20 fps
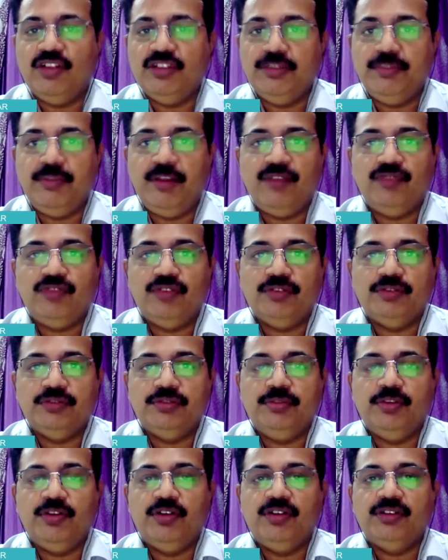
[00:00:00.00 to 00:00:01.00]
platforms,
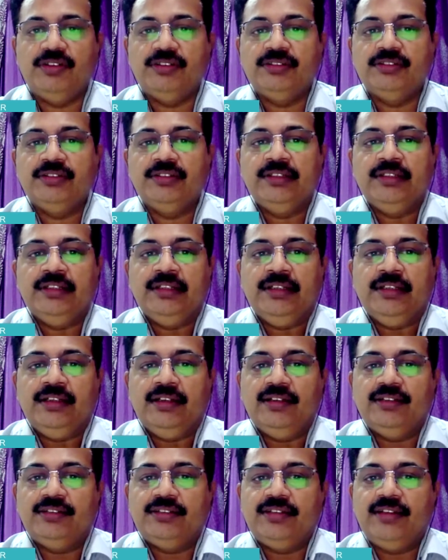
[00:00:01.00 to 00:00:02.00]
because
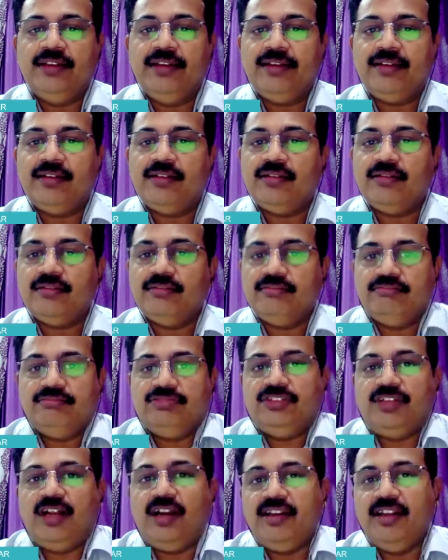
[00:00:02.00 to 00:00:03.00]
it's like
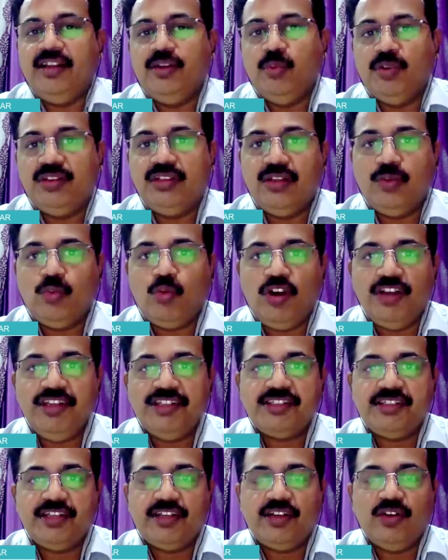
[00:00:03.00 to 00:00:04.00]
starting with the
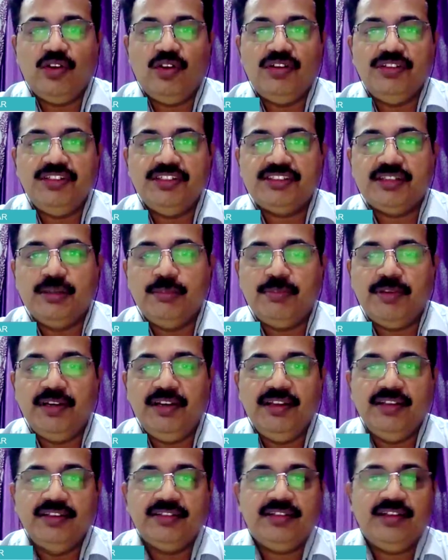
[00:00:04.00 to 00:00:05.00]
voice technologies
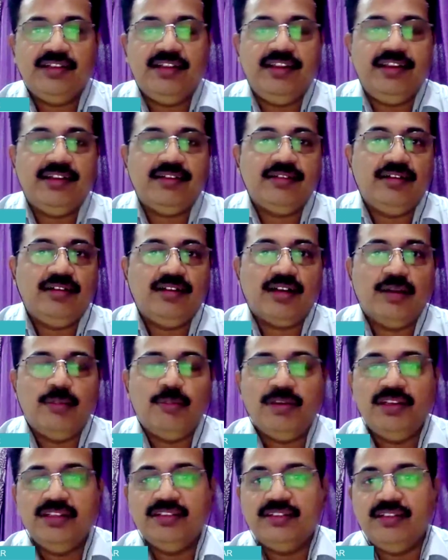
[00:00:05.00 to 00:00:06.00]
companies like
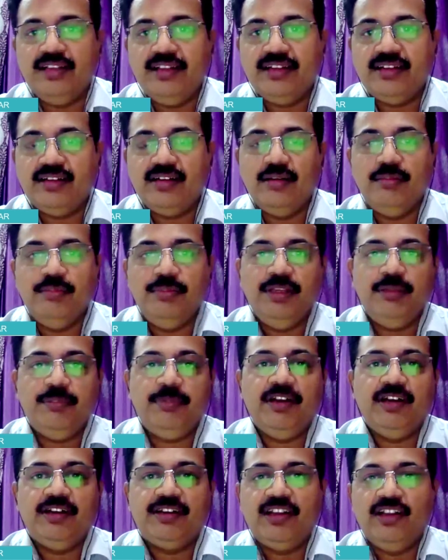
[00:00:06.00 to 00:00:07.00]

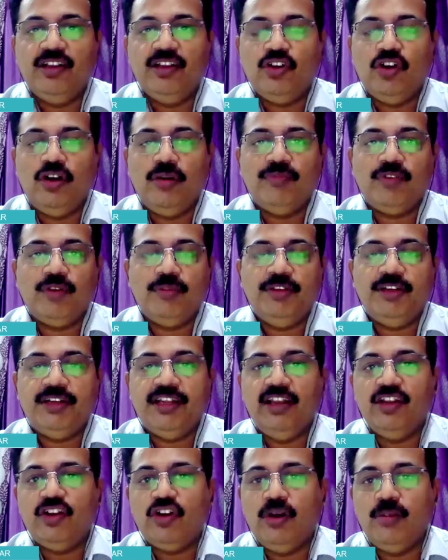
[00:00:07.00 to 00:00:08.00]
BPL Telecom from the
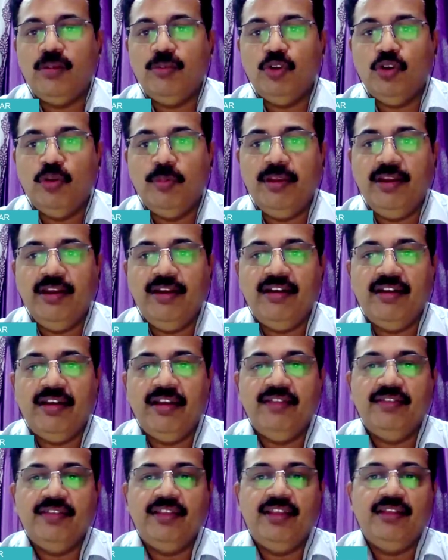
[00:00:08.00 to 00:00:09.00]
telecom domain,
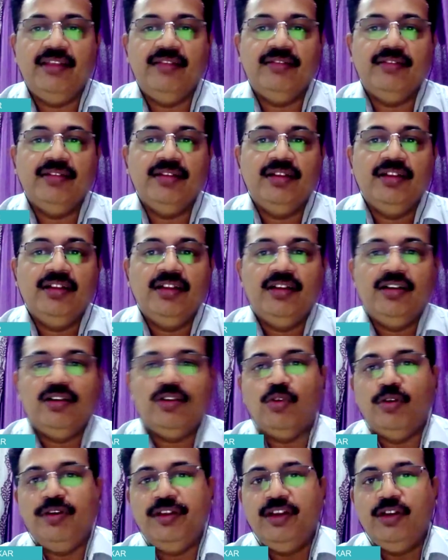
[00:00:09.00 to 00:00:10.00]
and then
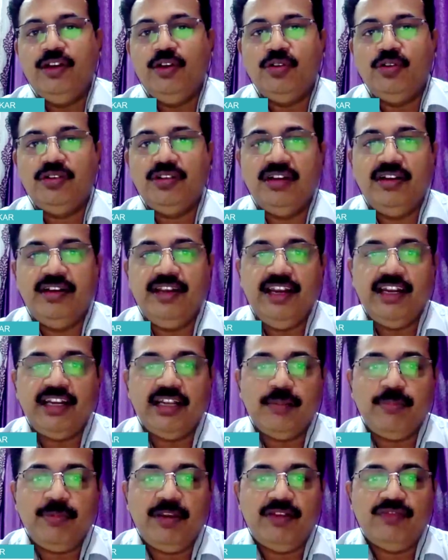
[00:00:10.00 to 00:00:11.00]
going into the
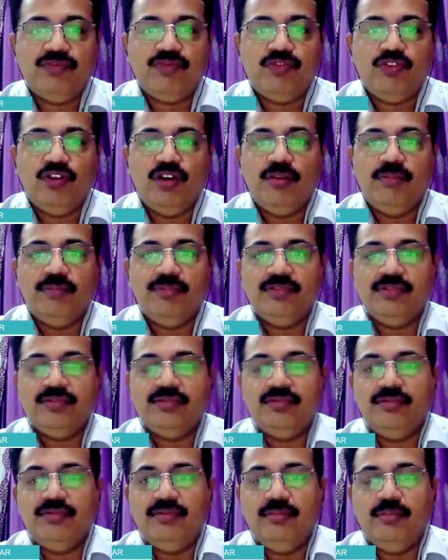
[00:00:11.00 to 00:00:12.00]
data platform,
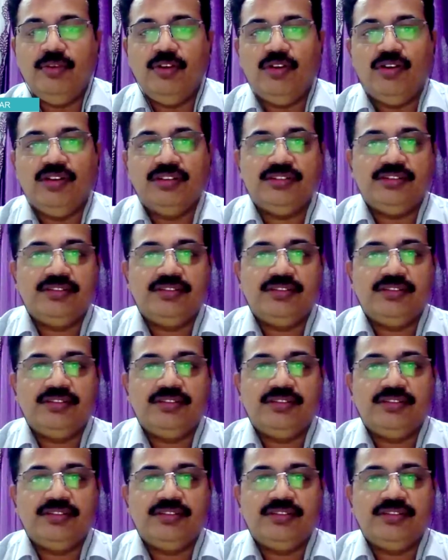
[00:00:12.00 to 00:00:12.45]
because